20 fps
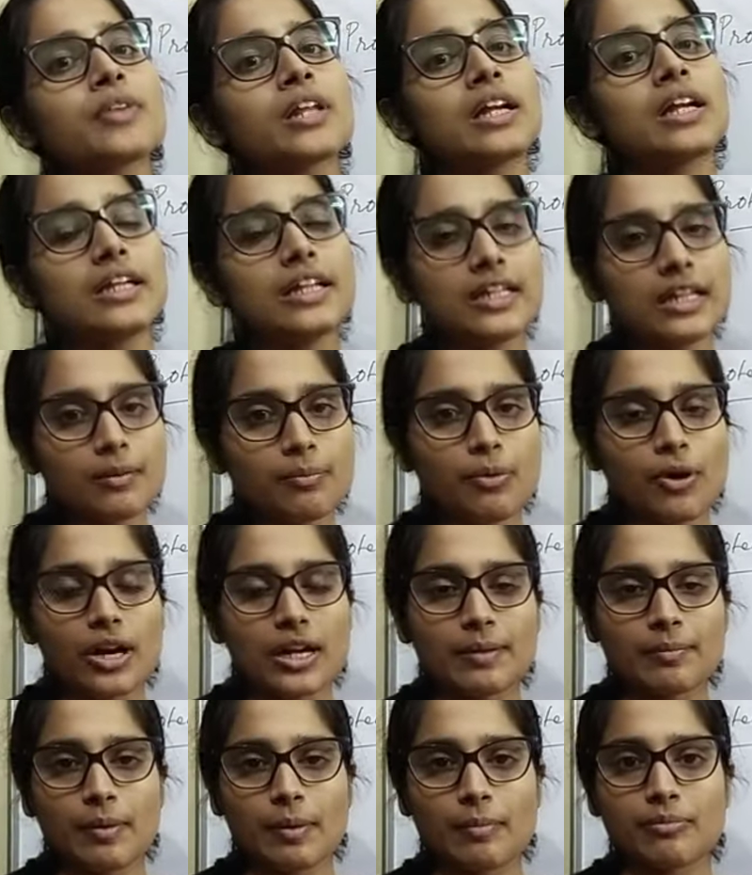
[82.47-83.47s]
linear
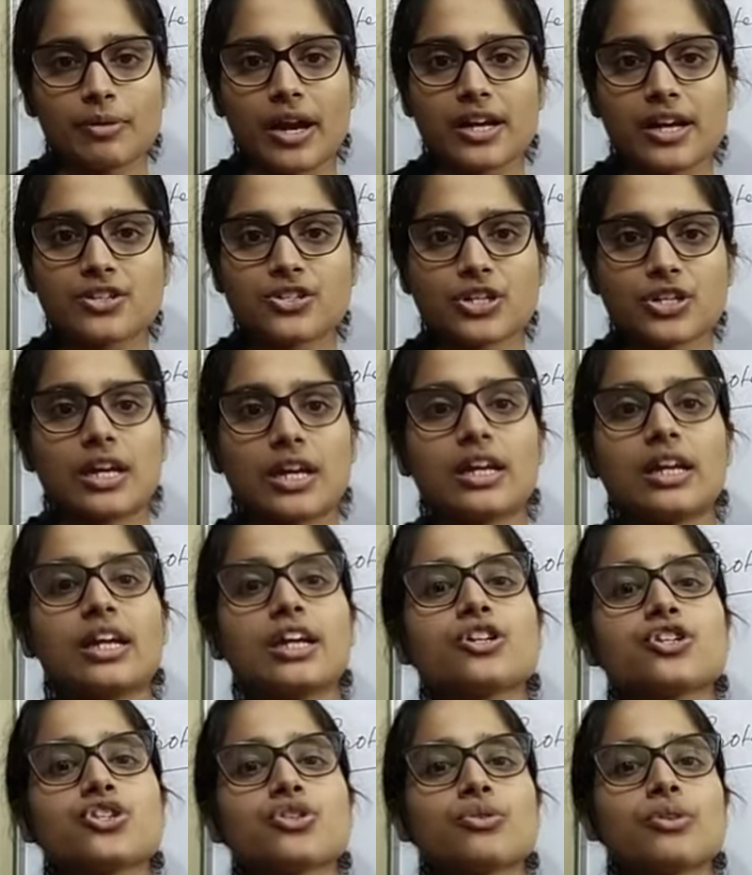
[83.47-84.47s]
polypeptide chain,
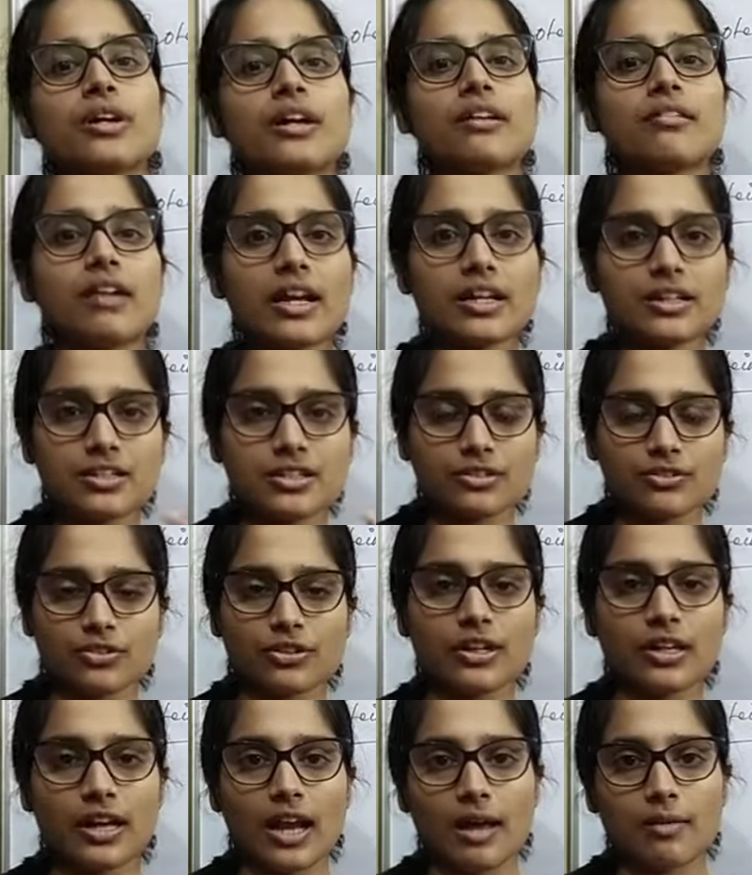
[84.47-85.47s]
into correct
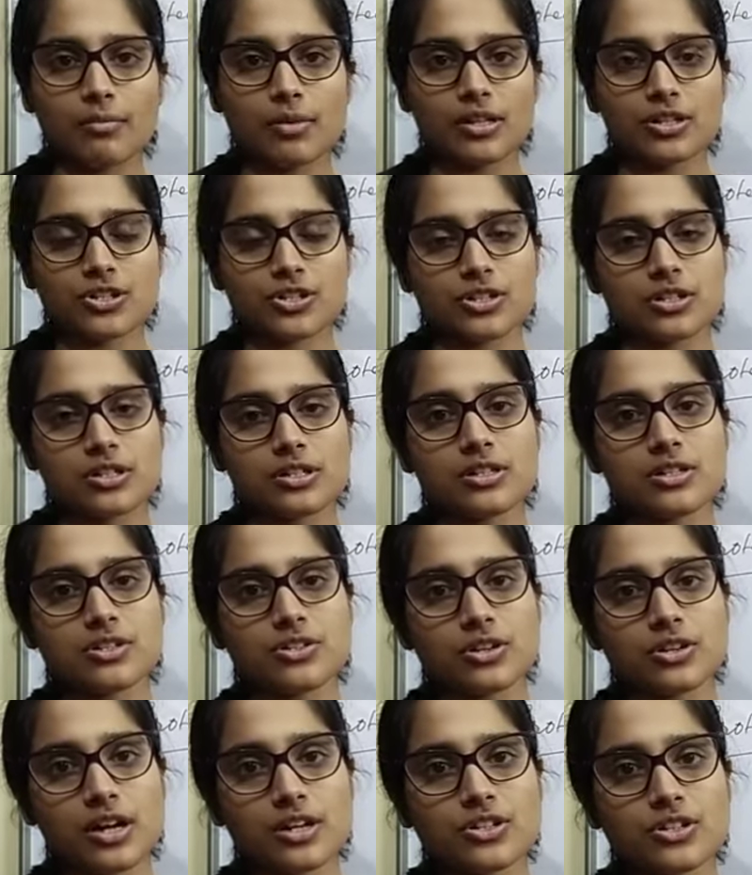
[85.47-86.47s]
3-dimensional
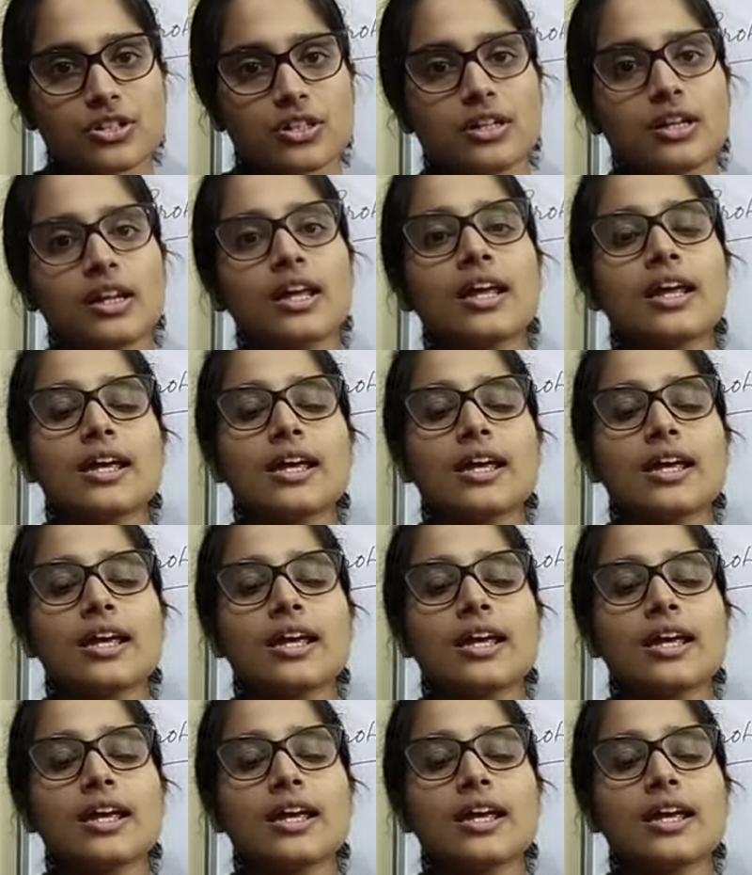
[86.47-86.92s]
structure